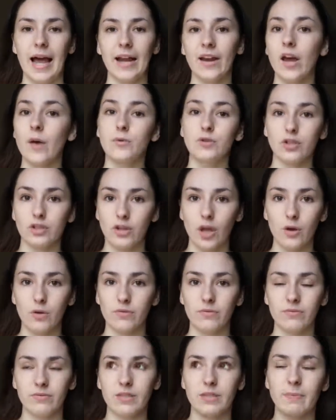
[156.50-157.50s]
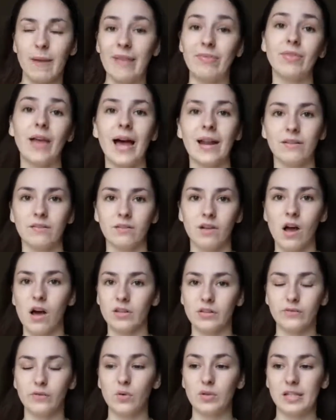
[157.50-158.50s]
and I would just then spend that
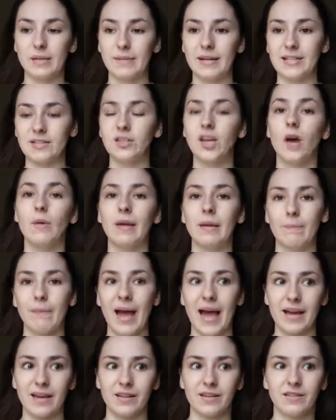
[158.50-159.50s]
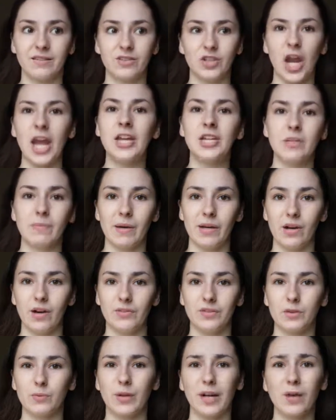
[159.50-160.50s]
last 40 minutes going back and changing my
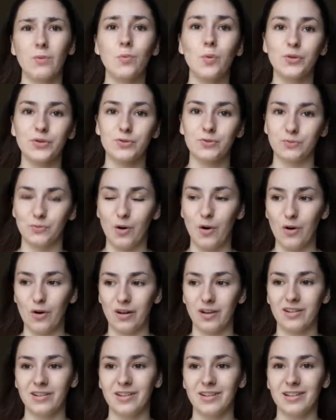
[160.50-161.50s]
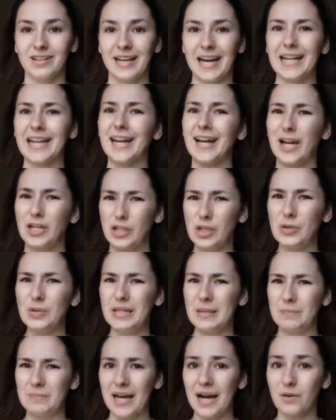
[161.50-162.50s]
answers when I wasn't wrong. And like, I knew
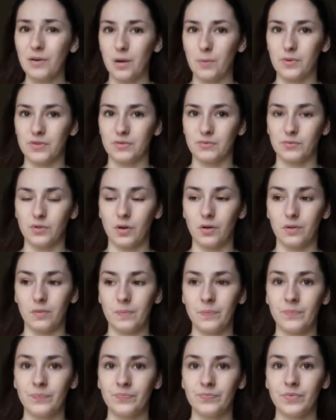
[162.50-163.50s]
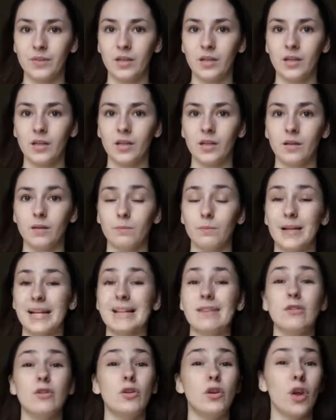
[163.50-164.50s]
deep down I wasn't wrong, but
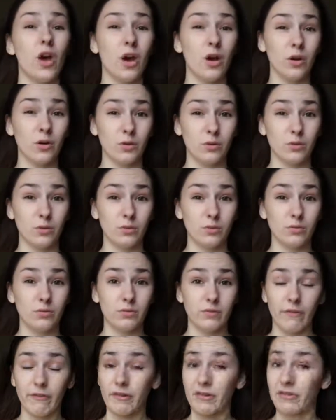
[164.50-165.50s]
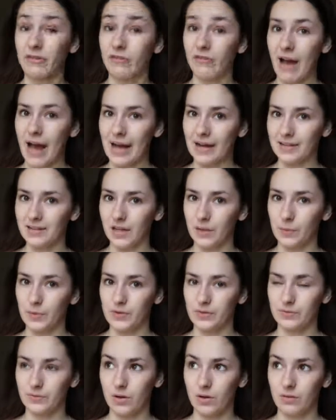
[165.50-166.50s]
I didn't know for a fact I
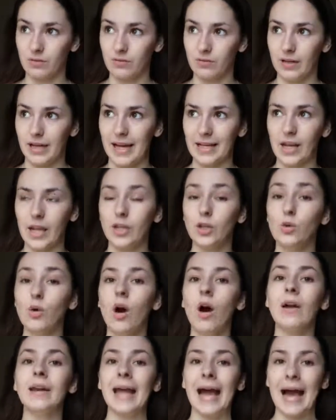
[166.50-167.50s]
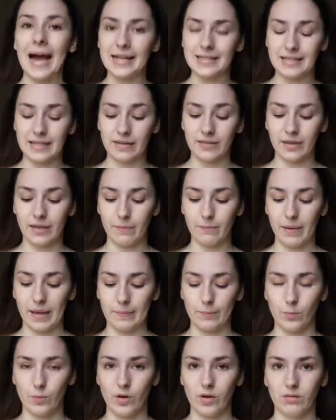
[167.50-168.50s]
wasn't wrong. And like, you can't add anything in
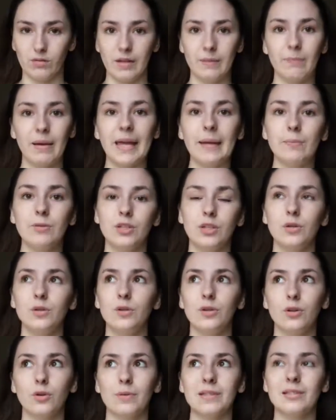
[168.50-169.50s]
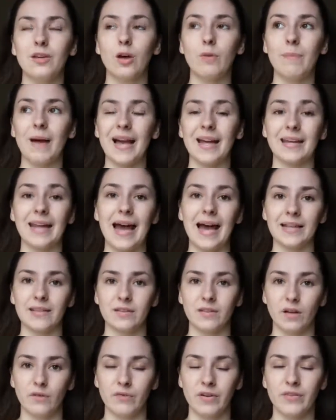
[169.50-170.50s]
paper 1. In paper 2 you can always go back and
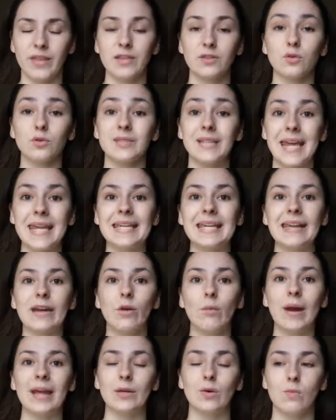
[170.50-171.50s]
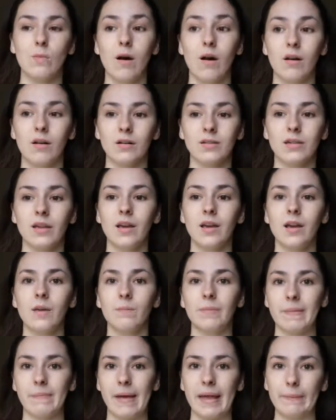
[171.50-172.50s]
add stuff, and that's not taking away your marks.
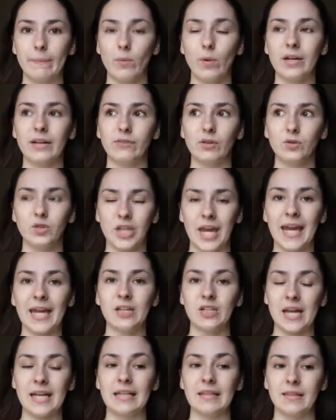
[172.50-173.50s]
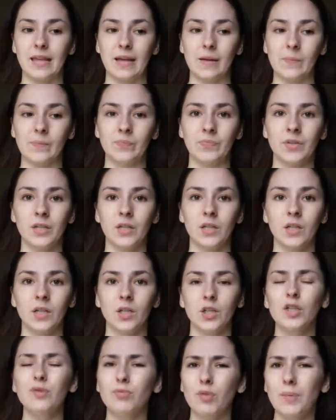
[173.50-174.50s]
In paper 1, if you change anything,
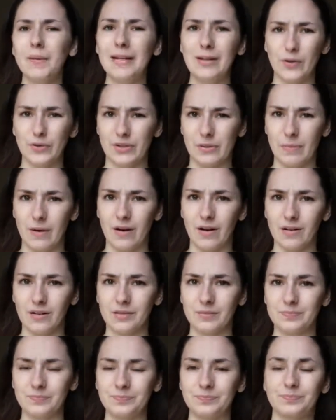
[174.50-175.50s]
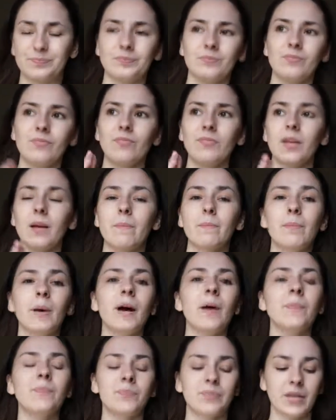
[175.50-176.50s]
you've probably lost a mark.
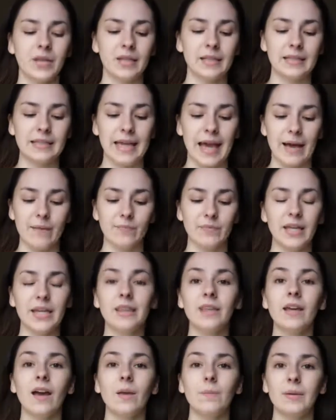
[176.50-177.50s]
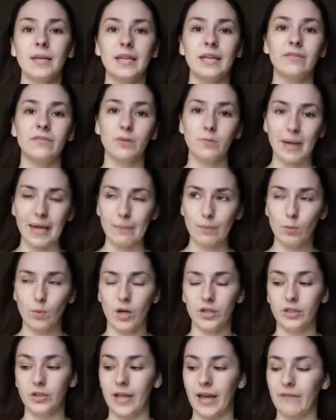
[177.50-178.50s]
But yeah, in the IB for paper
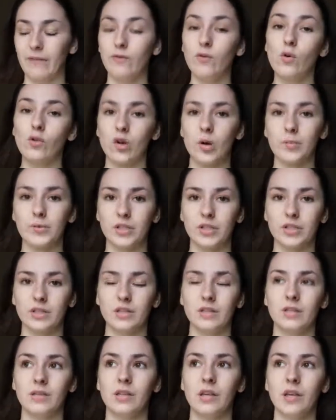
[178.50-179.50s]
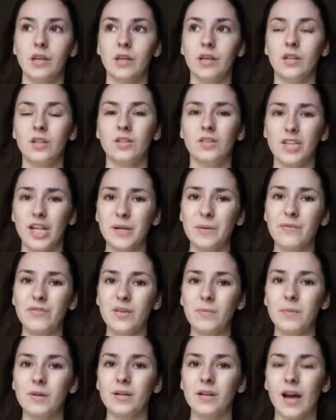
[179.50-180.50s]
1 you get 4 options. 2
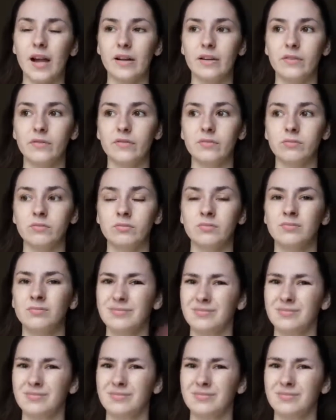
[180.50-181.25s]
of them are kind of